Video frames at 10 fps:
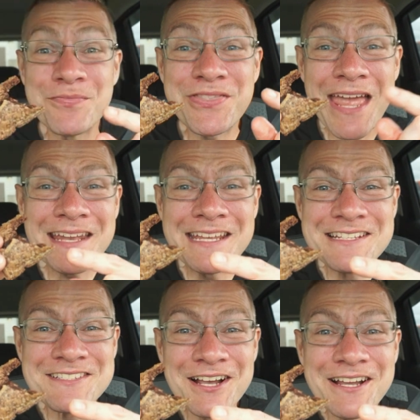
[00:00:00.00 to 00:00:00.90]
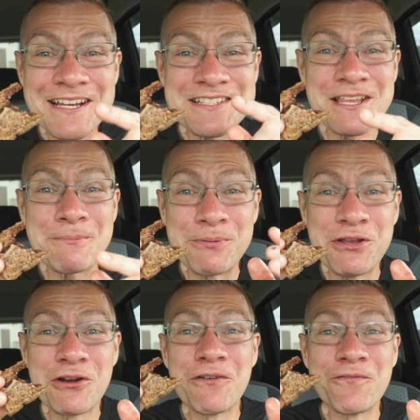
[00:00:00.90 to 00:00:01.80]
That inside is like
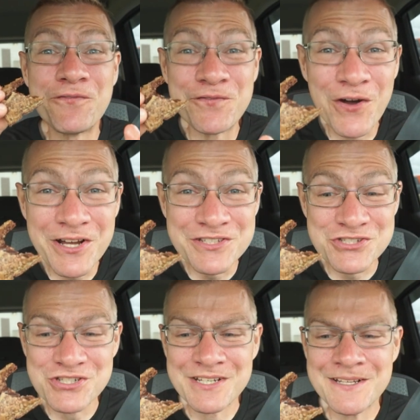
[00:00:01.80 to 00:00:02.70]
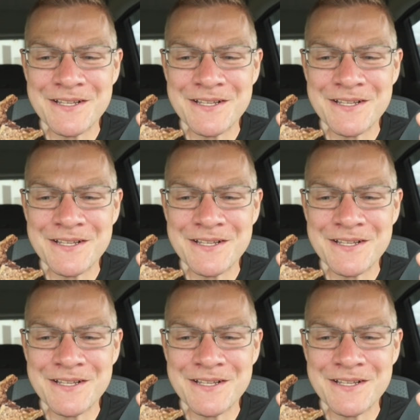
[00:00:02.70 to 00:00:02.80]
pure fudge.